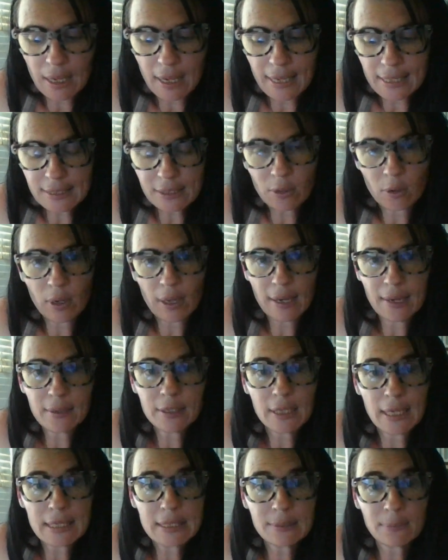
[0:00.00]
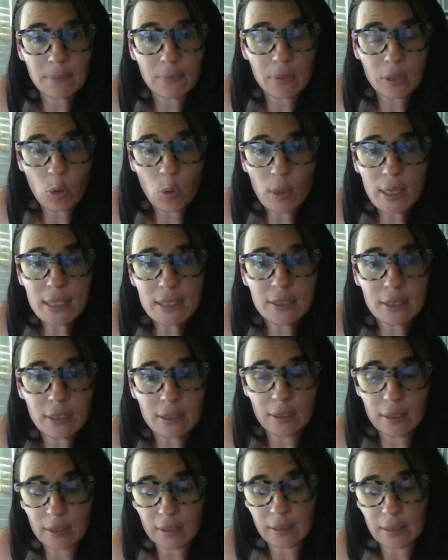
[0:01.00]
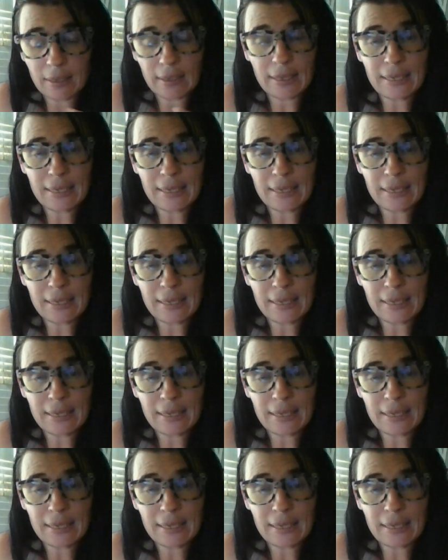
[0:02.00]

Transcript: It's it's going to.